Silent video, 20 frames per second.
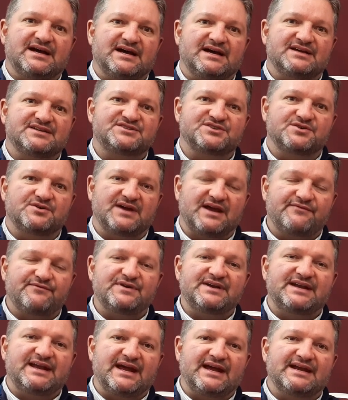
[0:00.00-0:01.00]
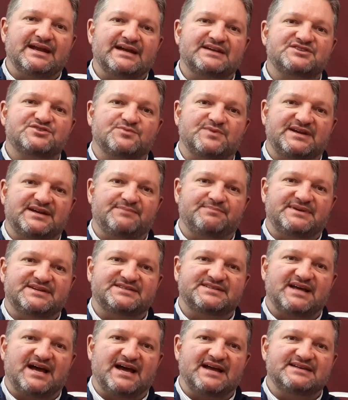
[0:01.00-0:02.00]
So every day next week
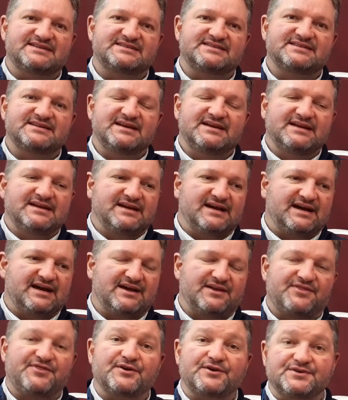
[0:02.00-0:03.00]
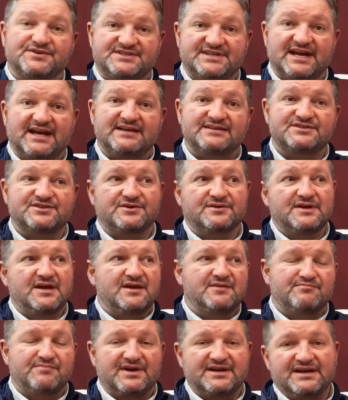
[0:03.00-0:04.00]
besides Thursday. So
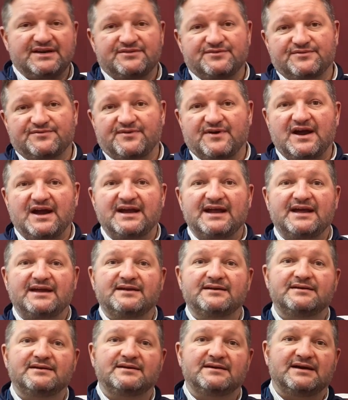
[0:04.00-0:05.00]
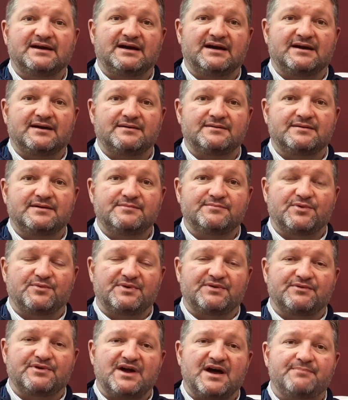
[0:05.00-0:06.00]
Monday through Friday, but we
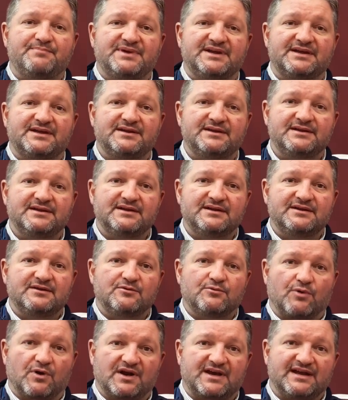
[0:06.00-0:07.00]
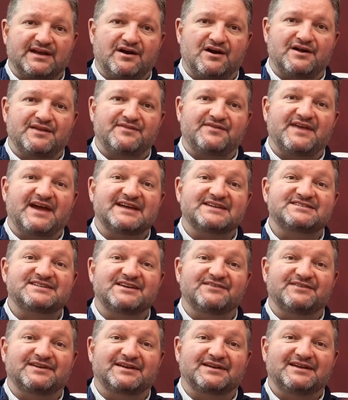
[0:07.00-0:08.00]
will not be working on
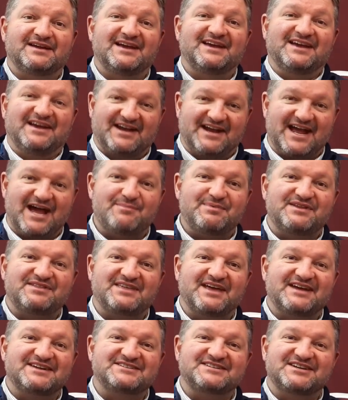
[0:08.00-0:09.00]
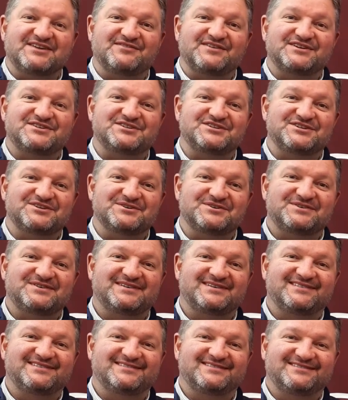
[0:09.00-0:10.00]
Thanksgiving. And happy Thanksgiving to you.
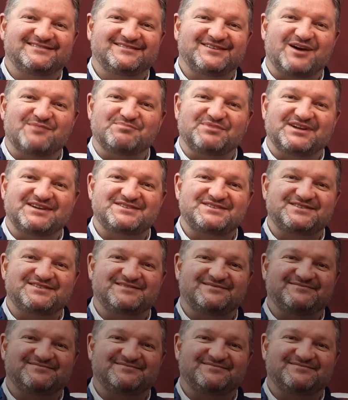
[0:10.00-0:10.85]
God bless you.